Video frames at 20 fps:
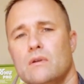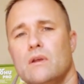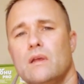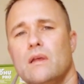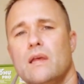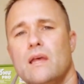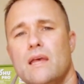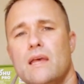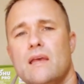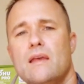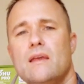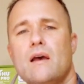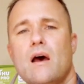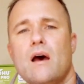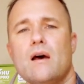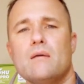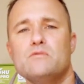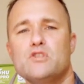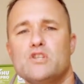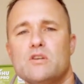Hey,
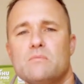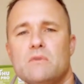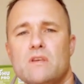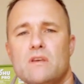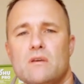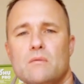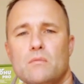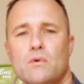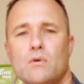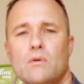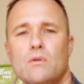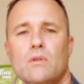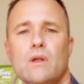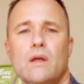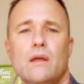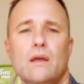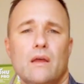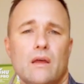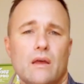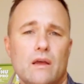I'm Jim Kimball,
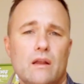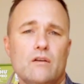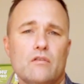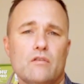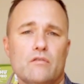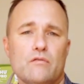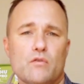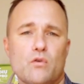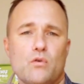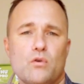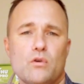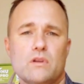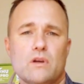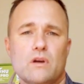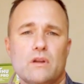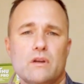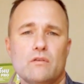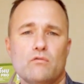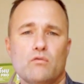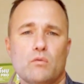editor of
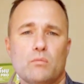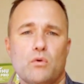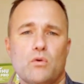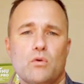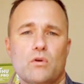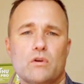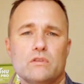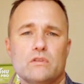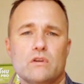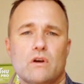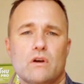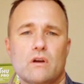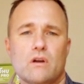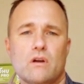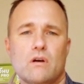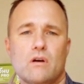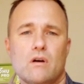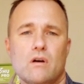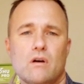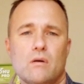
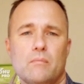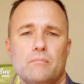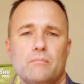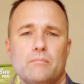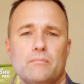CordCuttingReport.com,